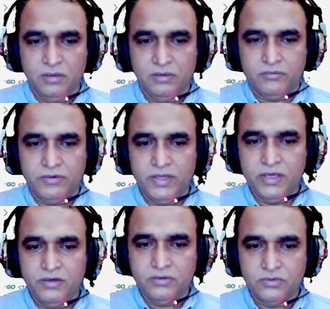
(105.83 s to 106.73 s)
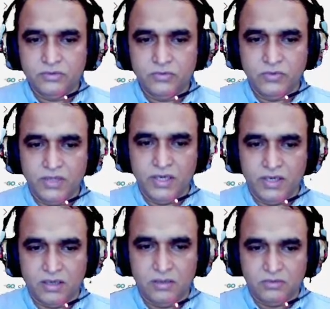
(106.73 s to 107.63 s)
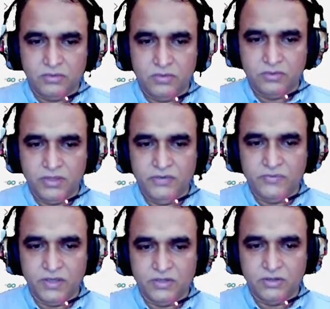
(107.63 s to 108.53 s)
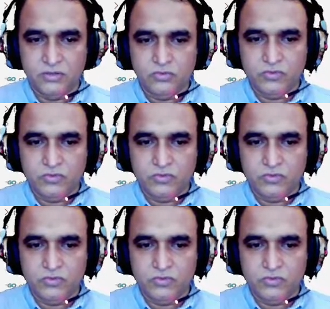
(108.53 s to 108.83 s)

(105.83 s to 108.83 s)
read to data read function to